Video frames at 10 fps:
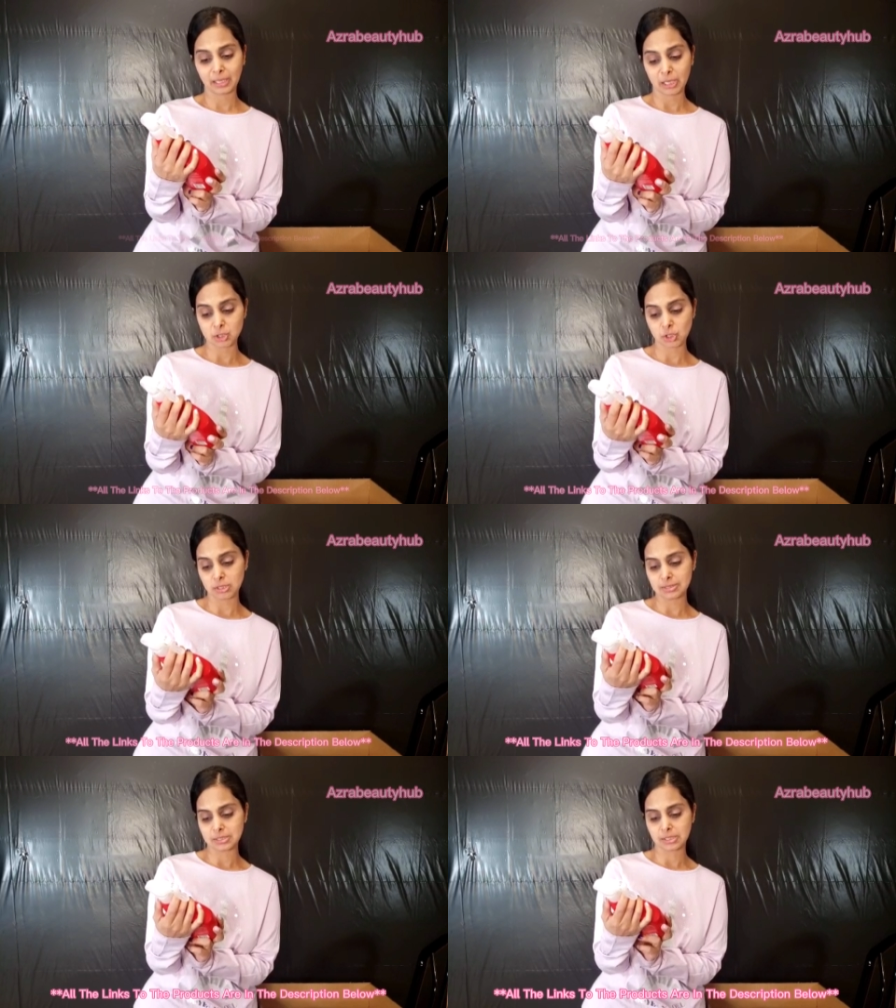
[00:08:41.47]

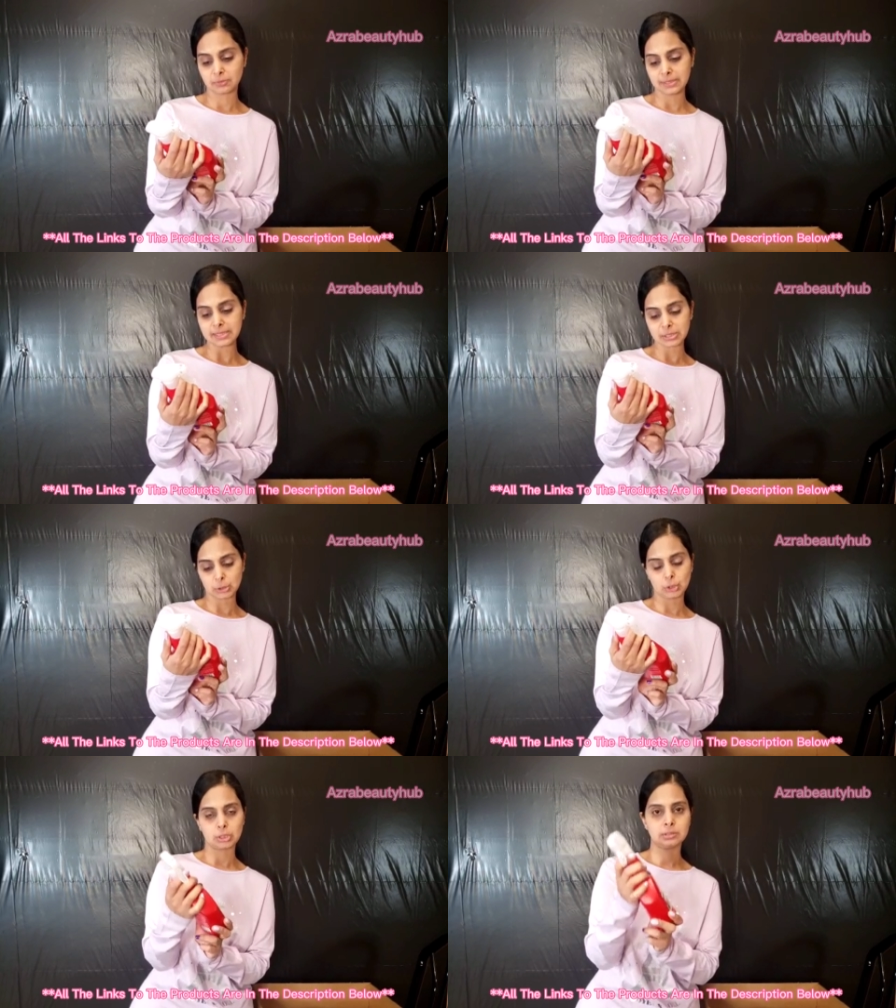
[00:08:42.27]
kitchen
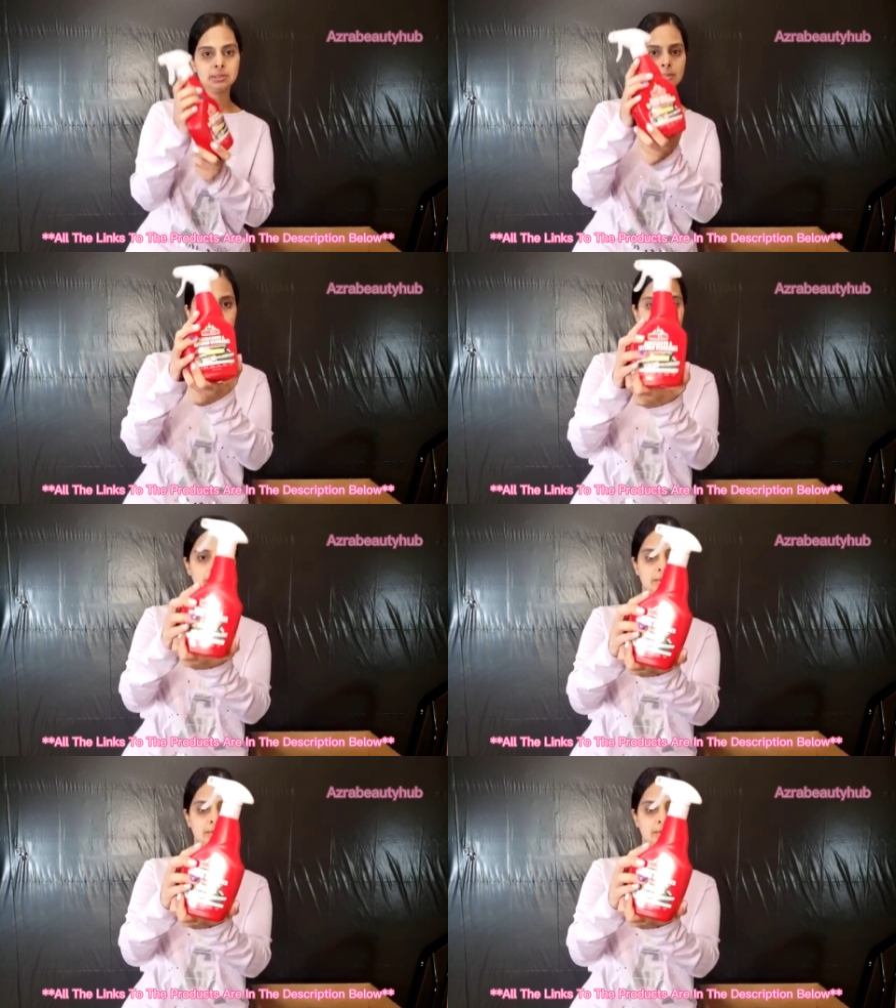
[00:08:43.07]
degreaser. All